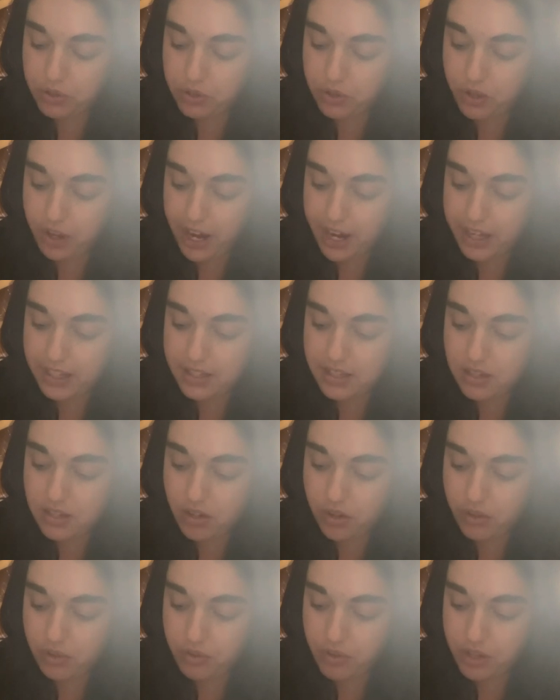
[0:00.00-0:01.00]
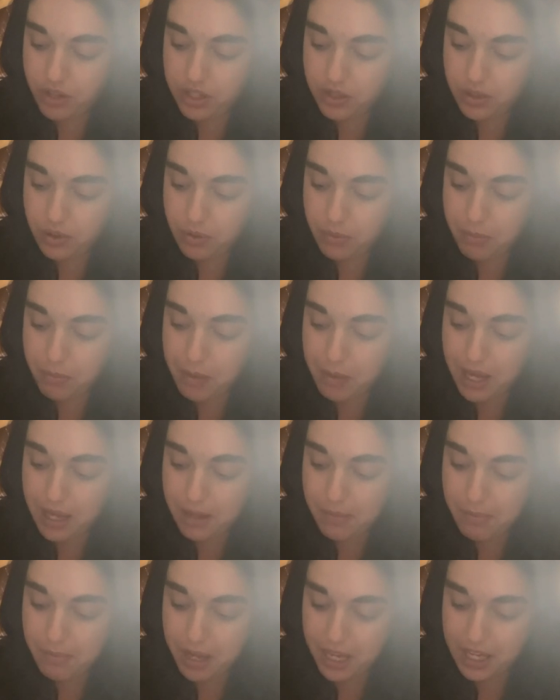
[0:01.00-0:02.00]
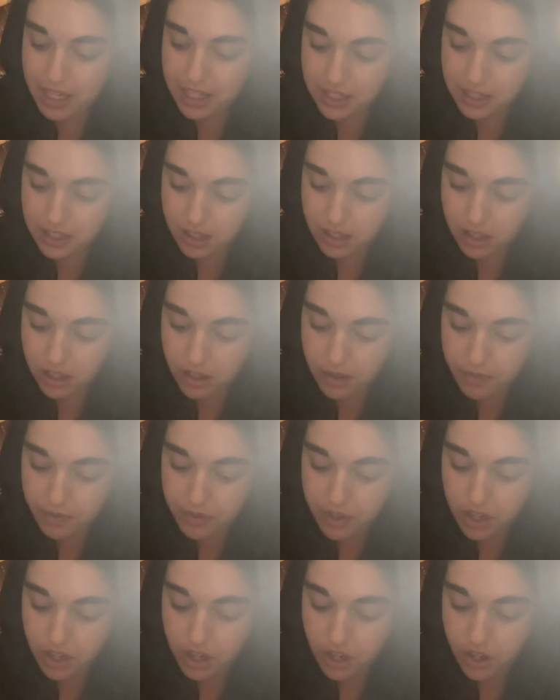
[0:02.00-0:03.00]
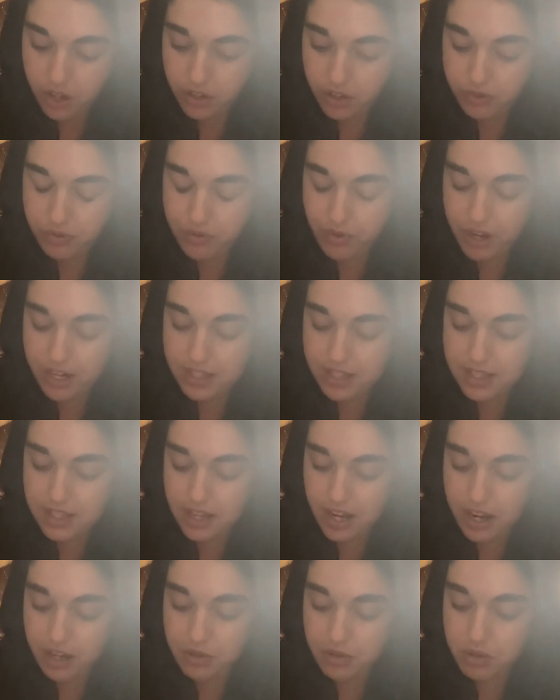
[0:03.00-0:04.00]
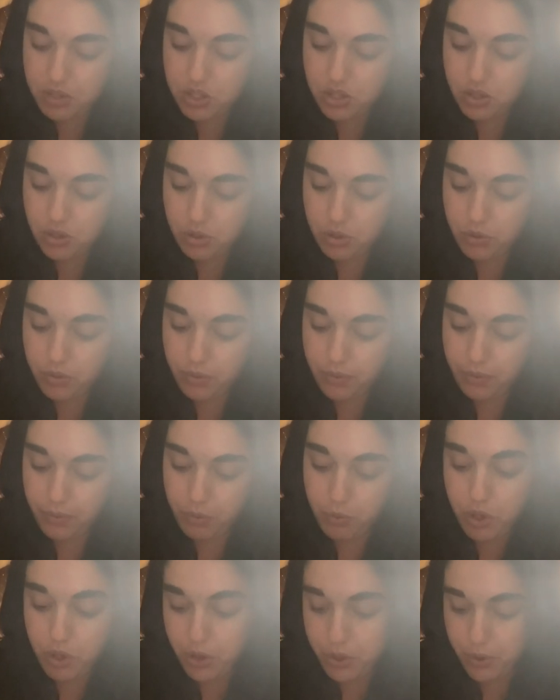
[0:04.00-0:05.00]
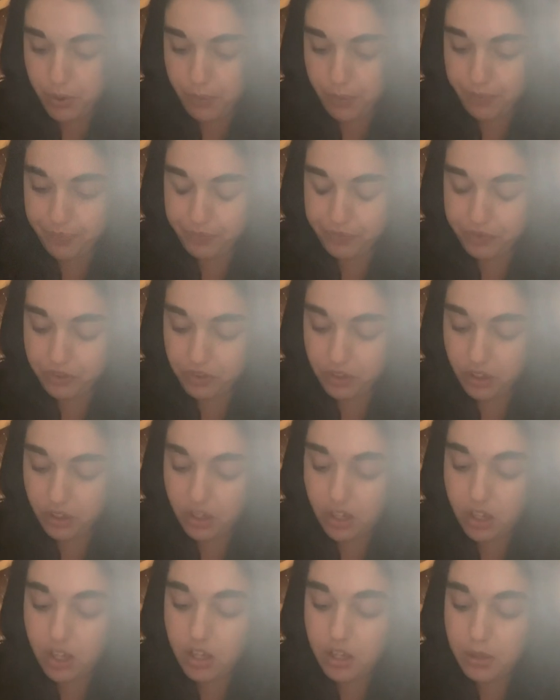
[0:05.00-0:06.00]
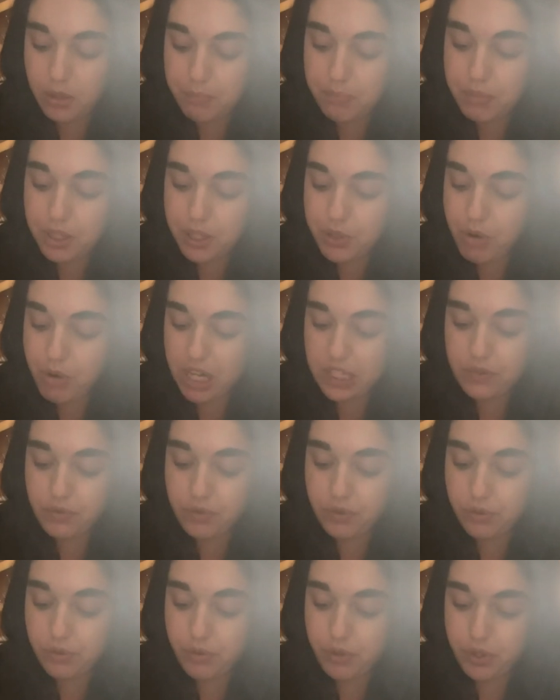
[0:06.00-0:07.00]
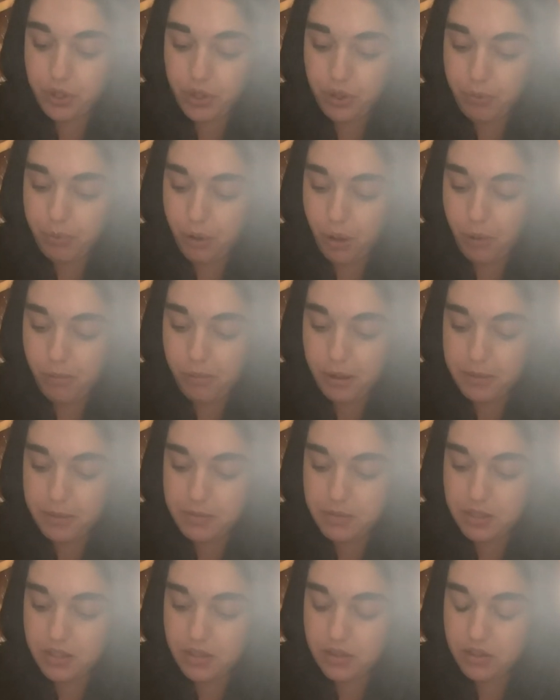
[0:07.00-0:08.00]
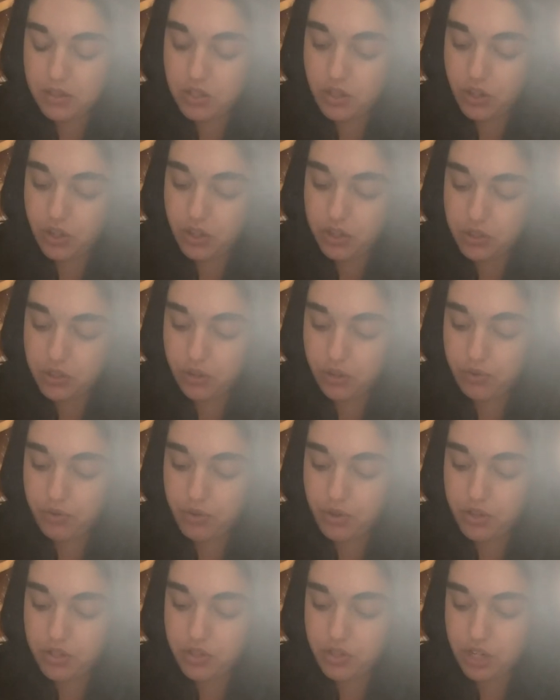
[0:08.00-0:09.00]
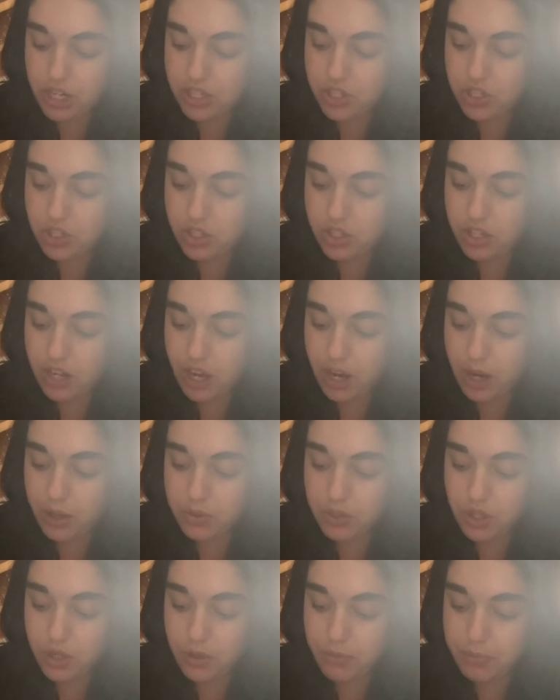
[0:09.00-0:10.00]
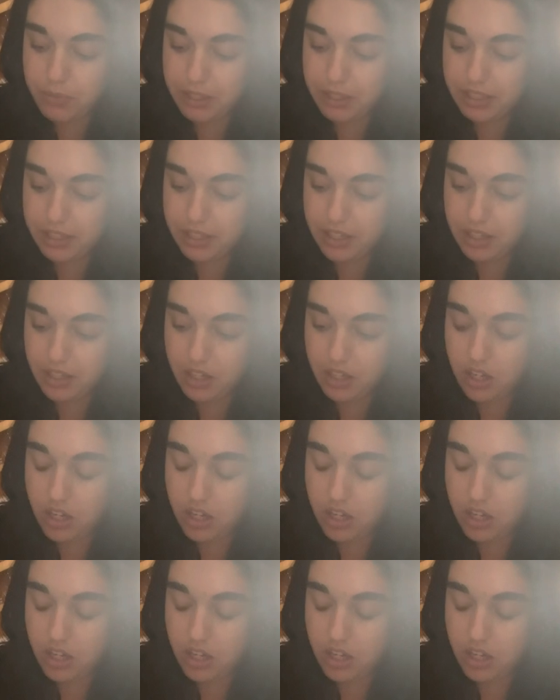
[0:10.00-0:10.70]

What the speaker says: your ex-girlfriend may make her friends angry too with you. Be grateful for your problems. Turn your frustration out completely.